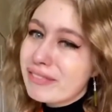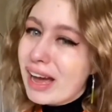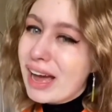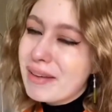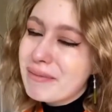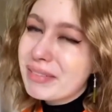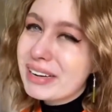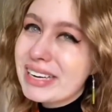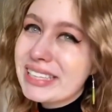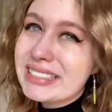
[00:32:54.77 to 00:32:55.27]

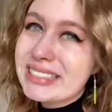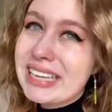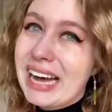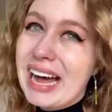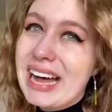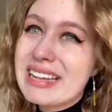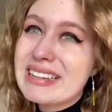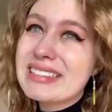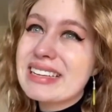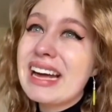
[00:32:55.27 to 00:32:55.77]
minute
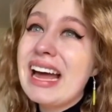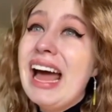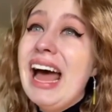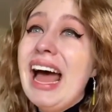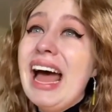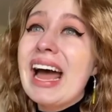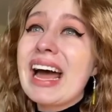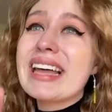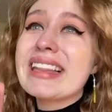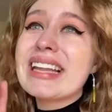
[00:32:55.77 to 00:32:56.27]
test
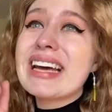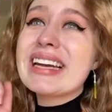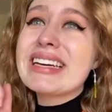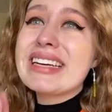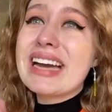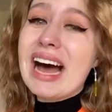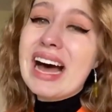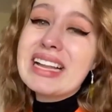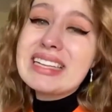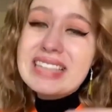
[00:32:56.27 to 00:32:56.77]
and then
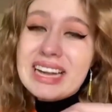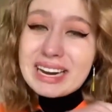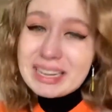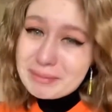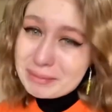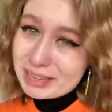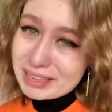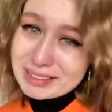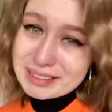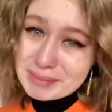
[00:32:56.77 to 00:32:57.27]
not letting
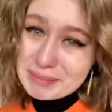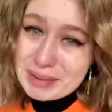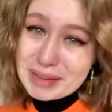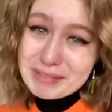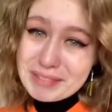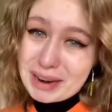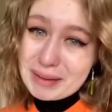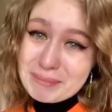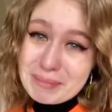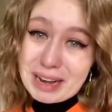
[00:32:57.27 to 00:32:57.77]
me submit
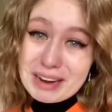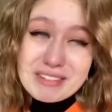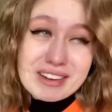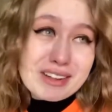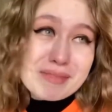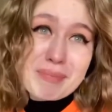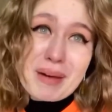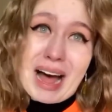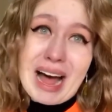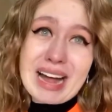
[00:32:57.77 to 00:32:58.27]
my
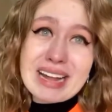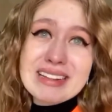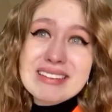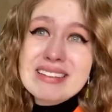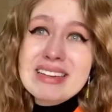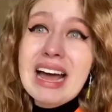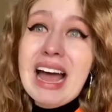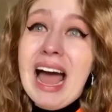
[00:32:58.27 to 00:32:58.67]
response.